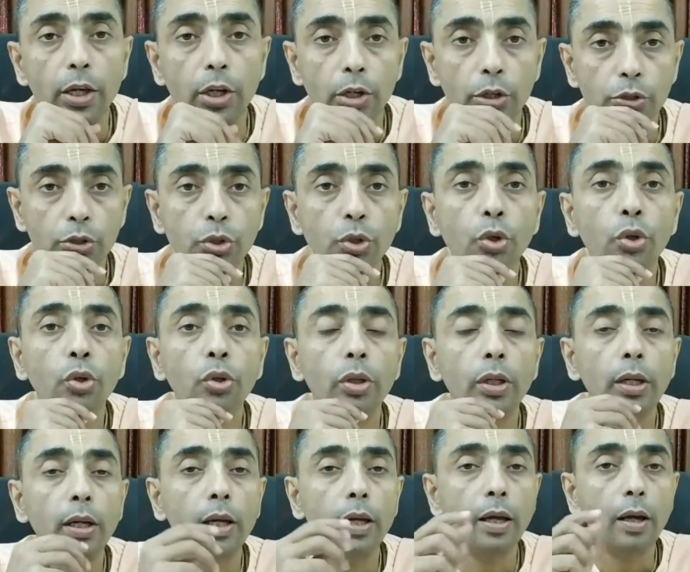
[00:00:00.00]
So
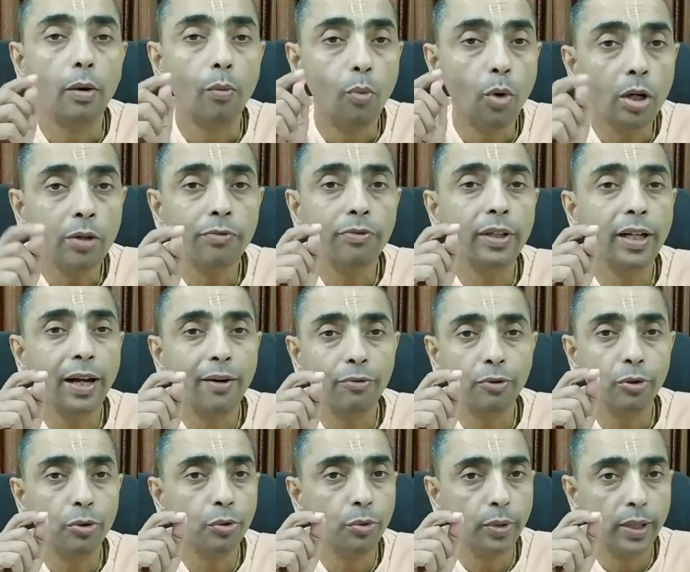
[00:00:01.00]
what we have
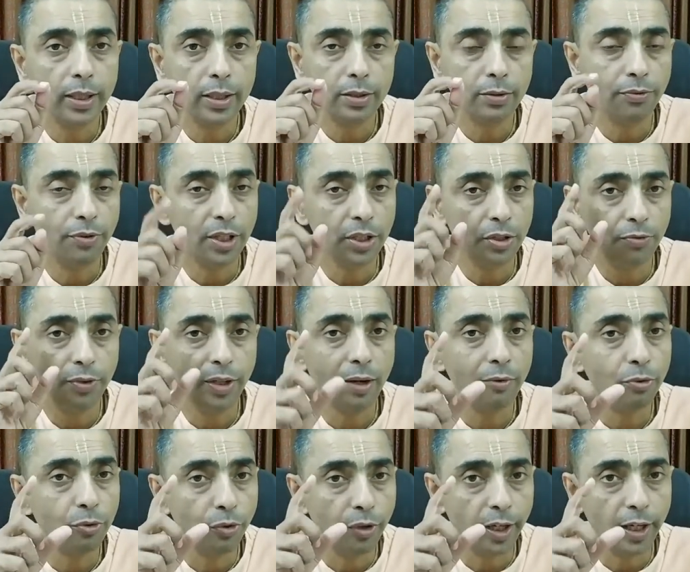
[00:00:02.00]
to do is, first we
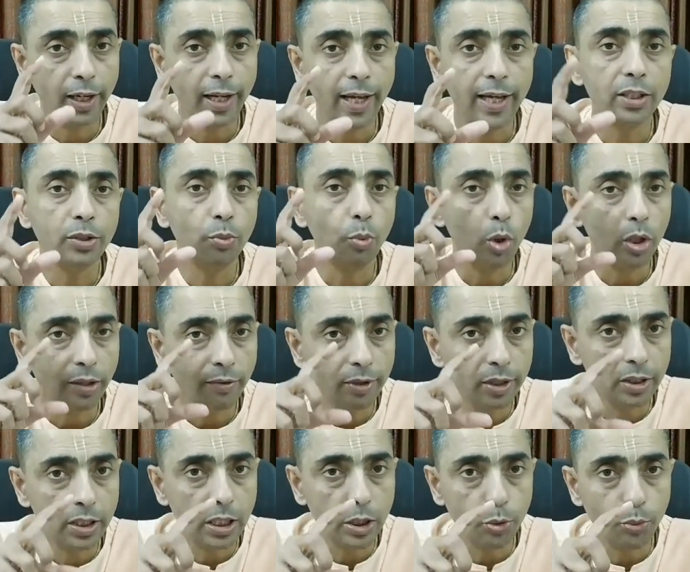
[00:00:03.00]
have to realize whatever
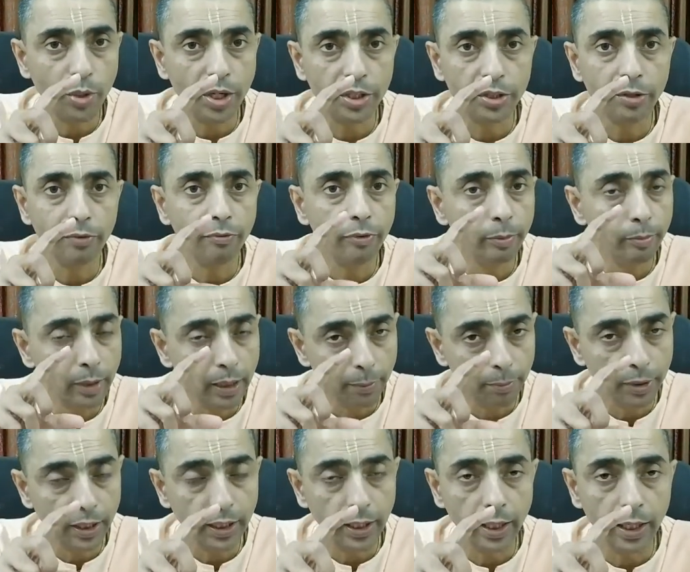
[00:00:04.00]
situation we may
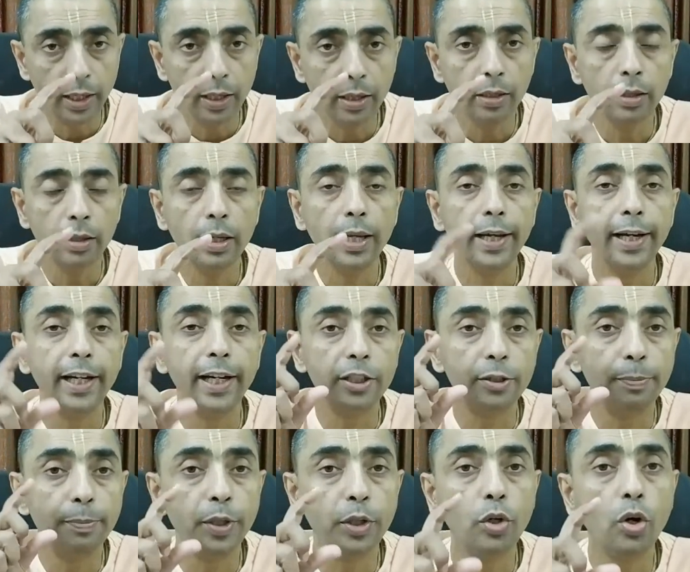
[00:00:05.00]
be in, it's
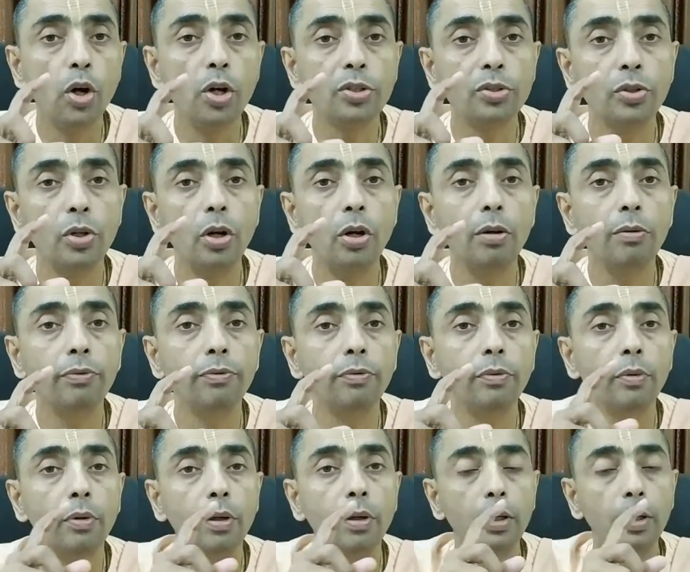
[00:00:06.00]
because of
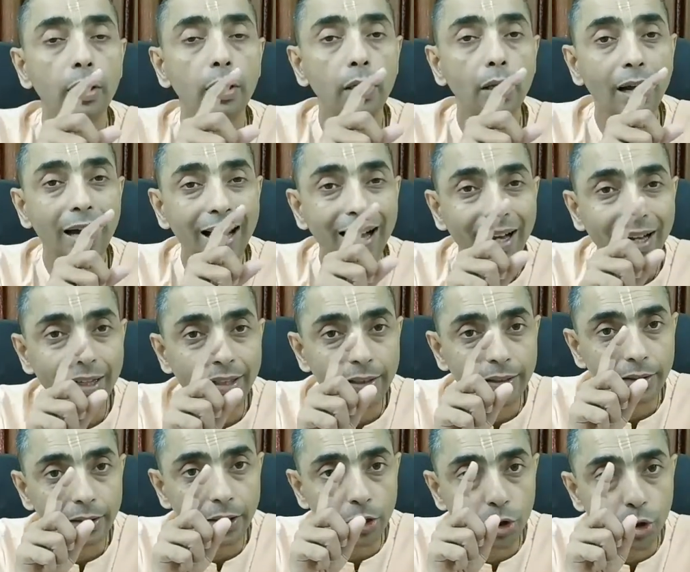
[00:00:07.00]

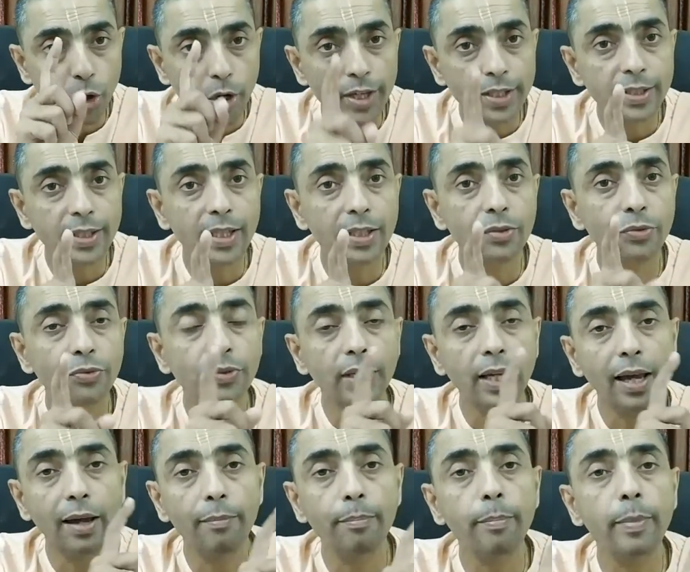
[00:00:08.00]
the choices we
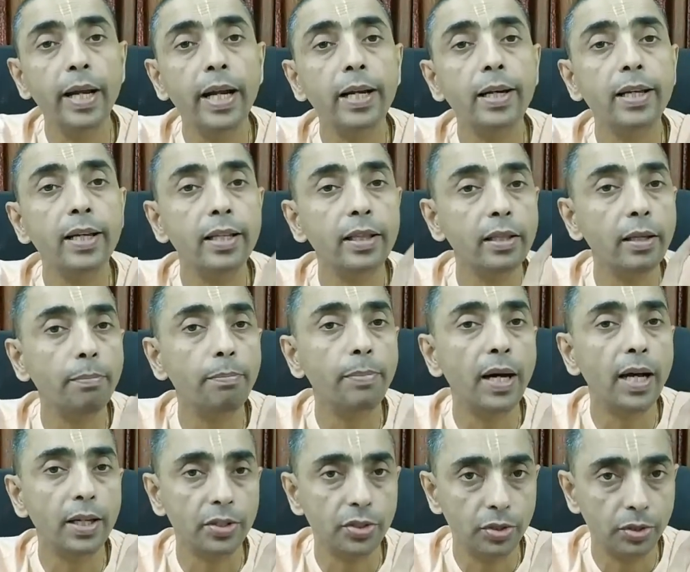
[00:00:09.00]
have made in the
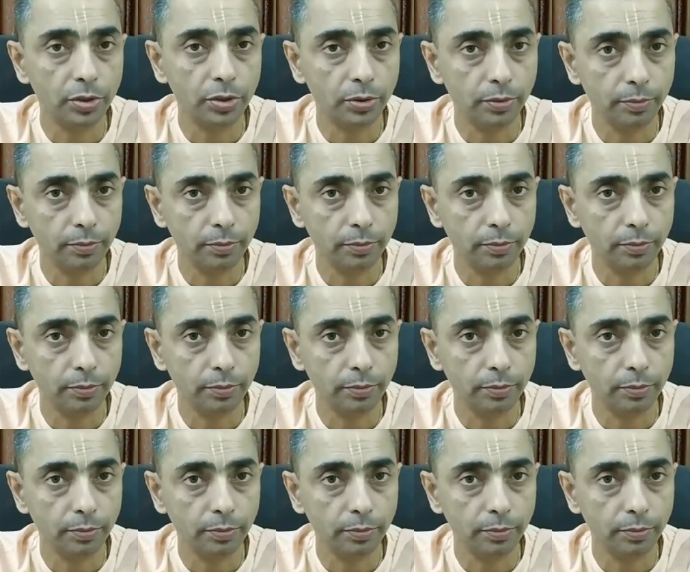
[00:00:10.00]
past.